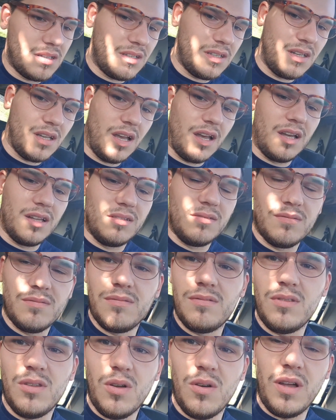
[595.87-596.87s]

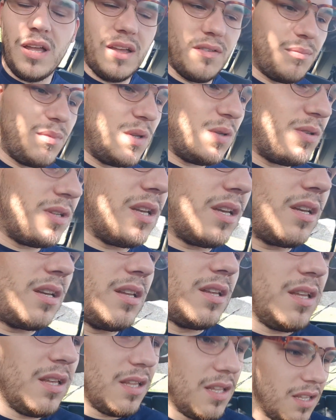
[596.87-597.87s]
Can't not have music.
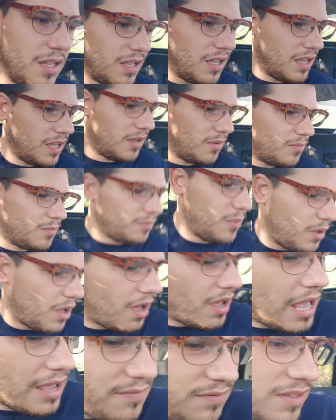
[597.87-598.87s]
But I
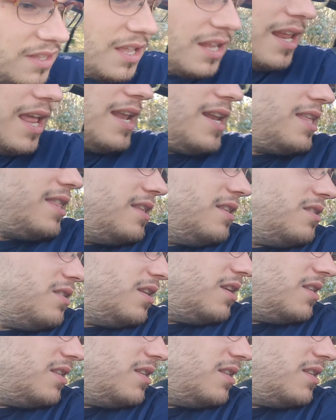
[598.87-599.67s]
haven't done anything to the